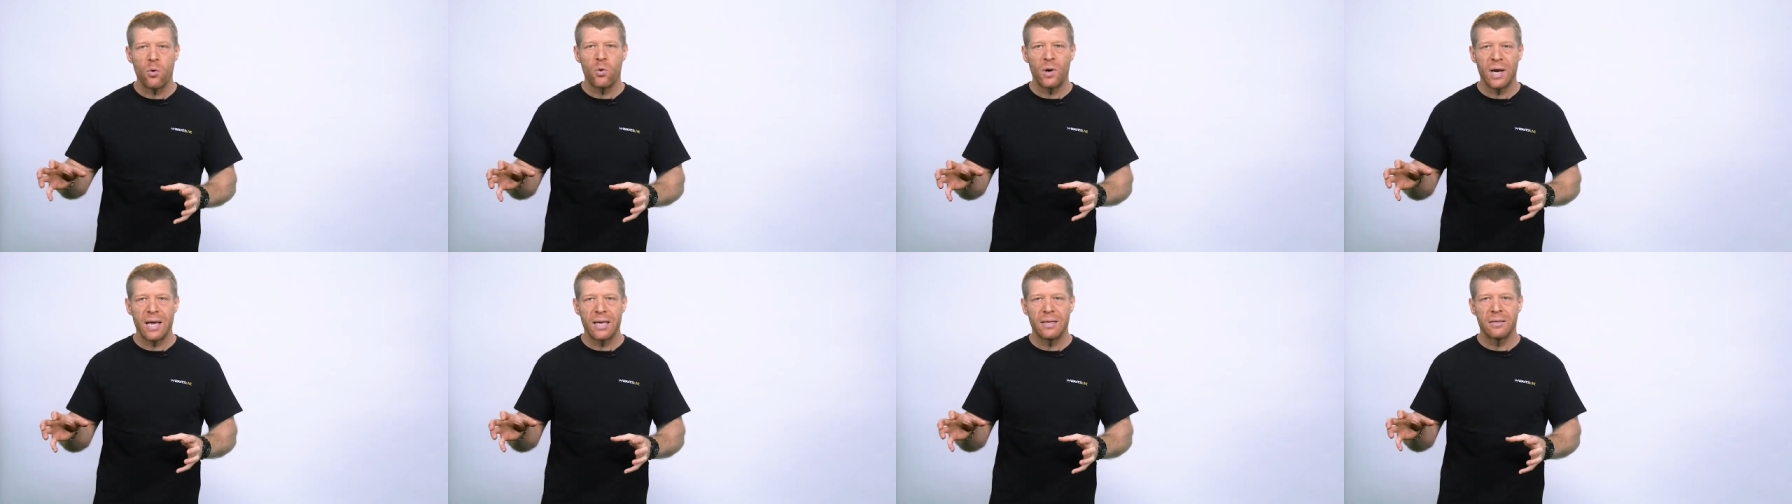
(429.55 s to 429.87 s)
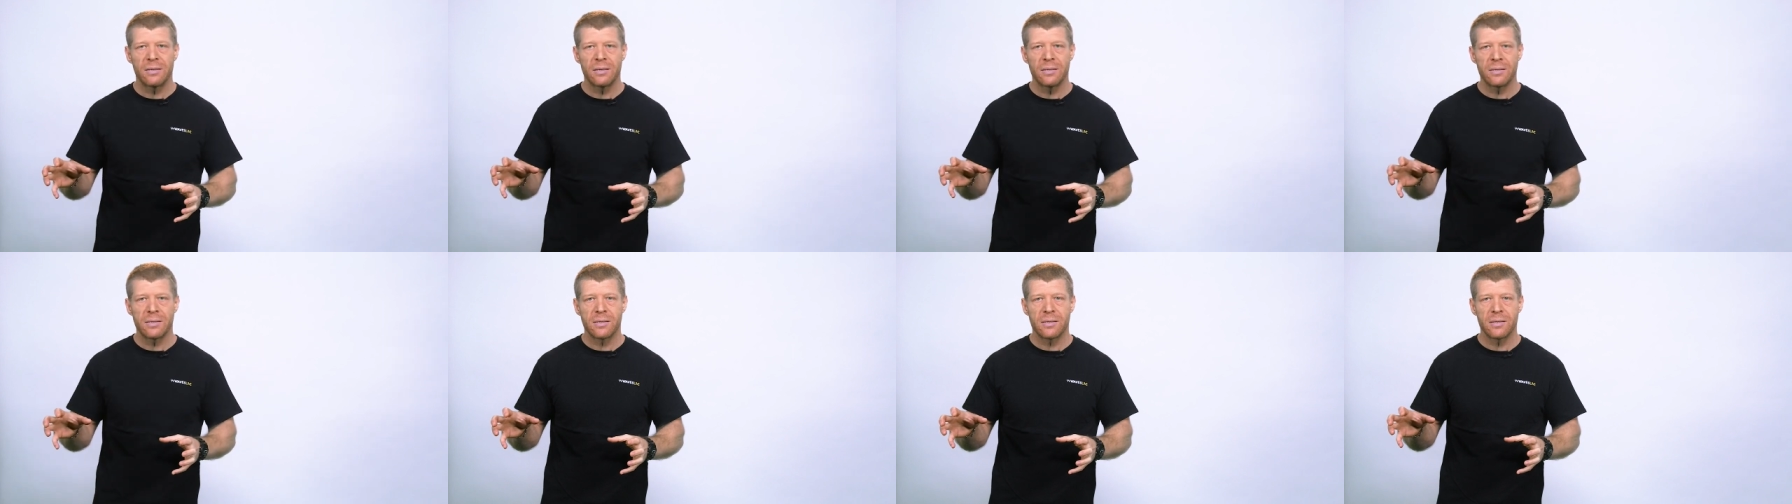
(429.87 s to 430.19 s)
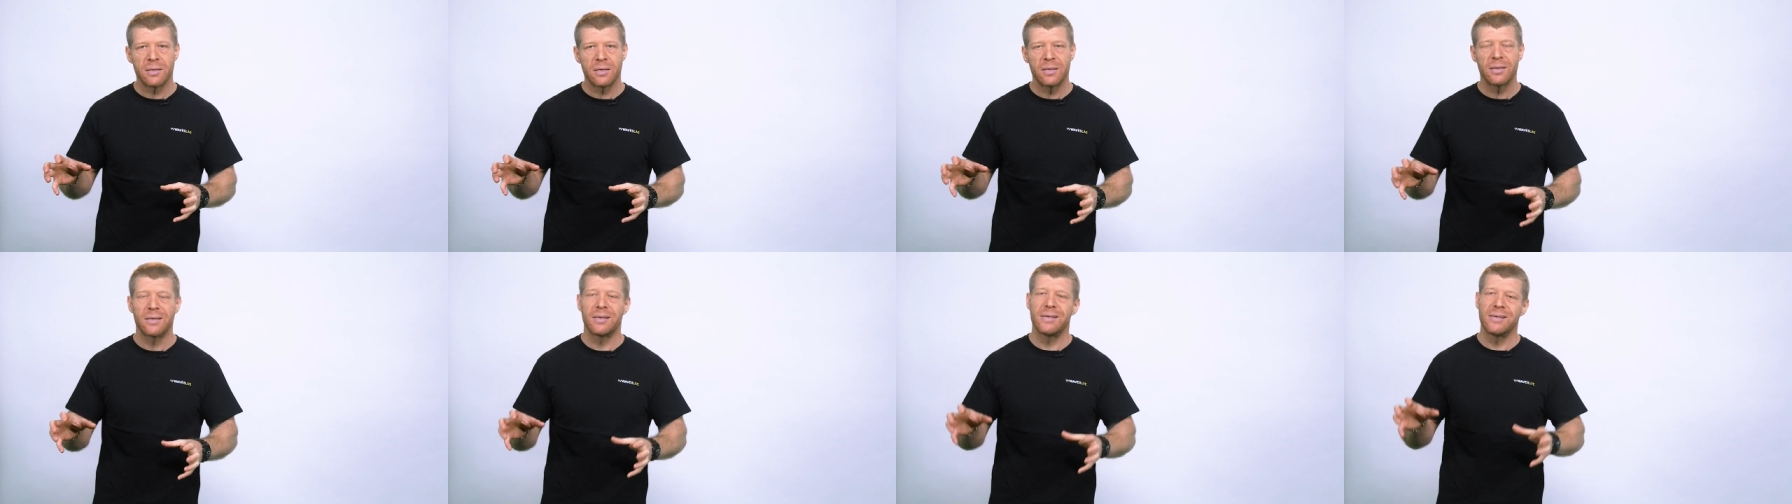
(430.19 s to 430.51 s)

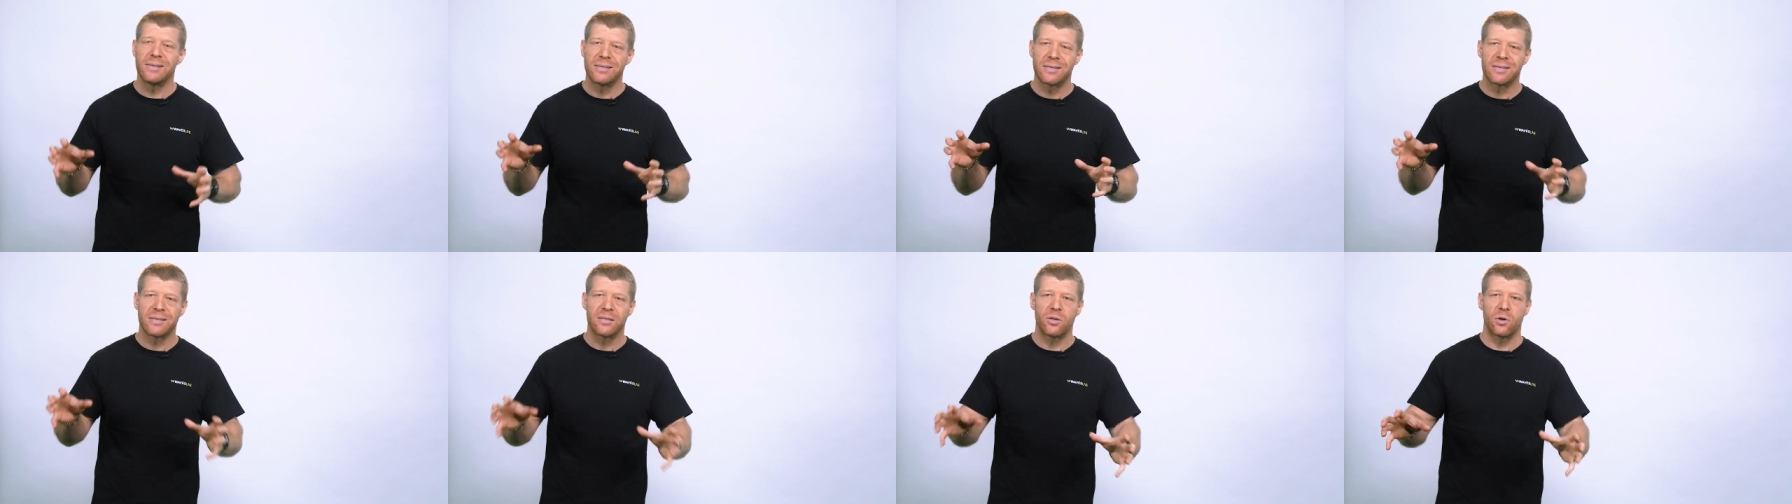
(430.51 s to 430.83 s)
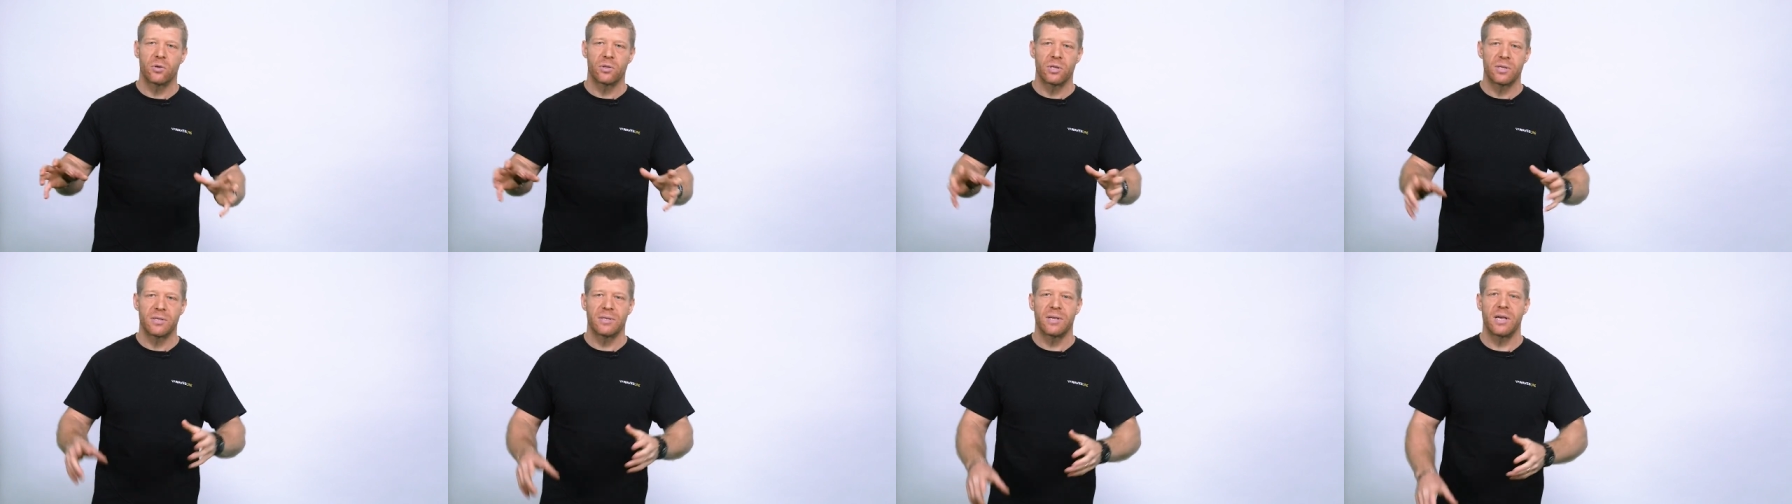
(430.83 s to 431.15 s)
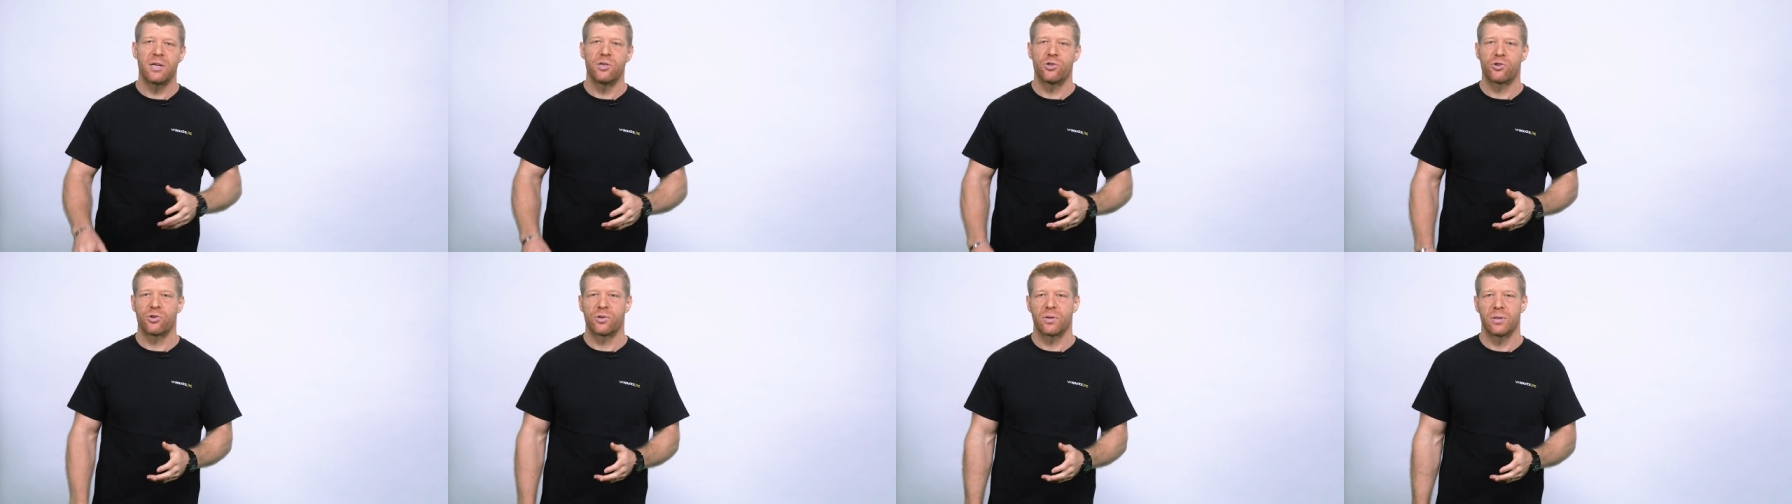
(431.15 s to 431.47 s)
latency is not
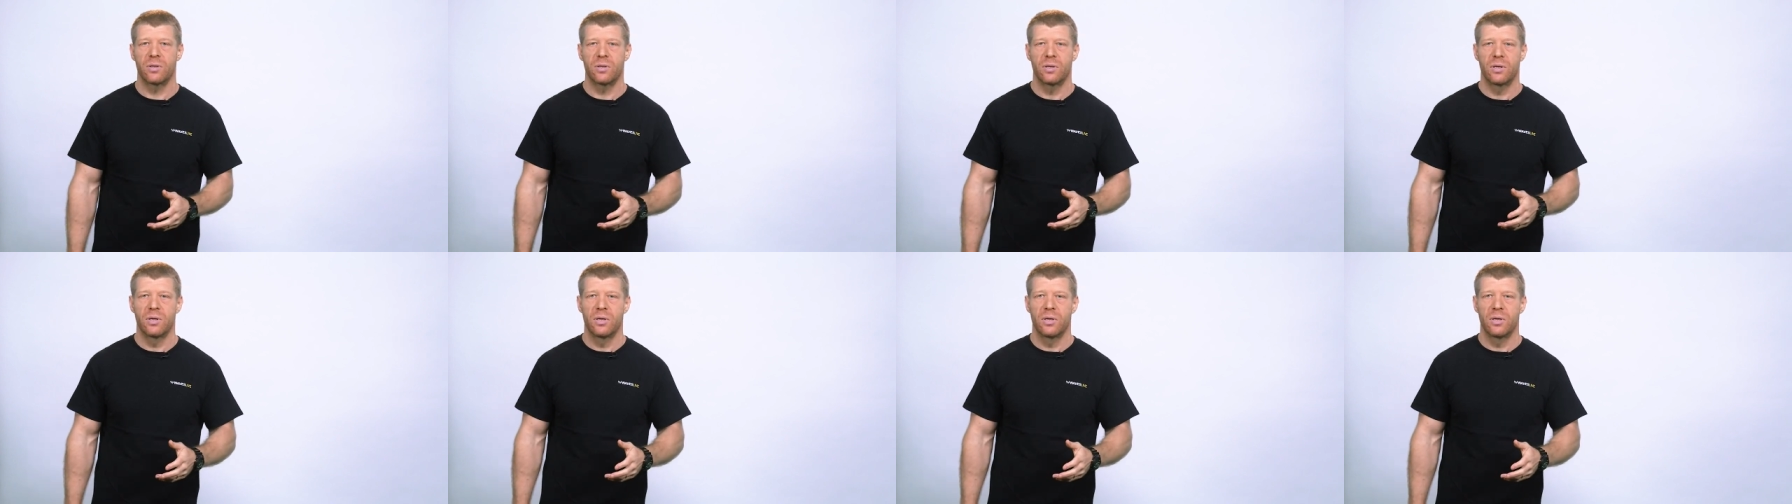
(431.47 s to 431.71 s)
essential.